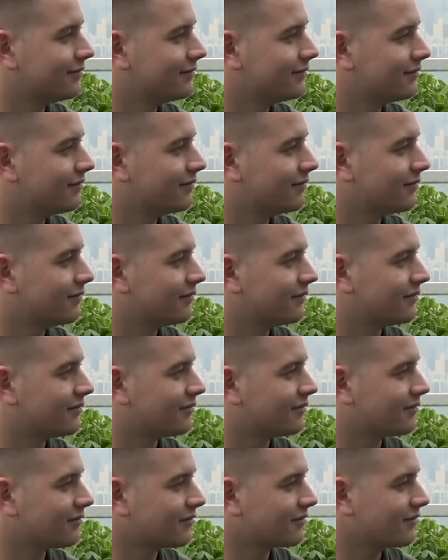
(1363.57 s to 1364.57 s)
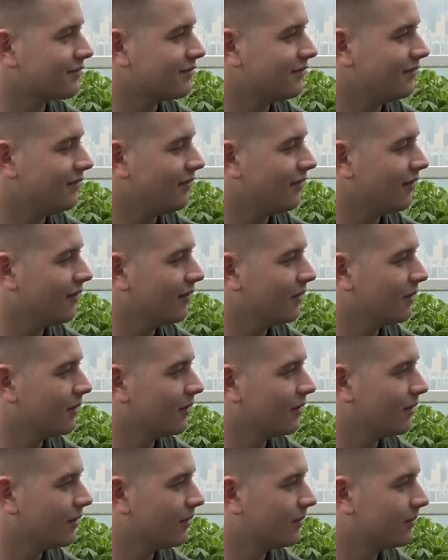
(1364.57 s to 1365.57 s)

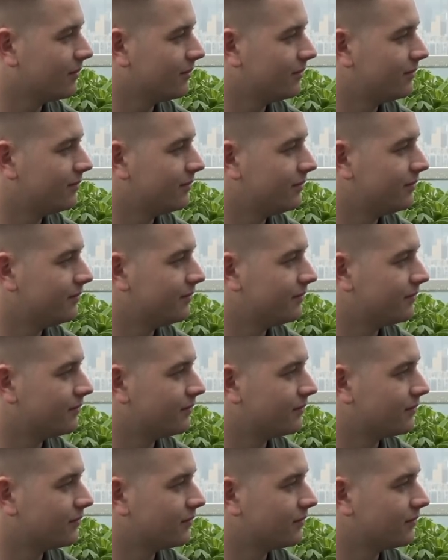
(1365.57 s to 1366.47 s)
This person isn't speaking.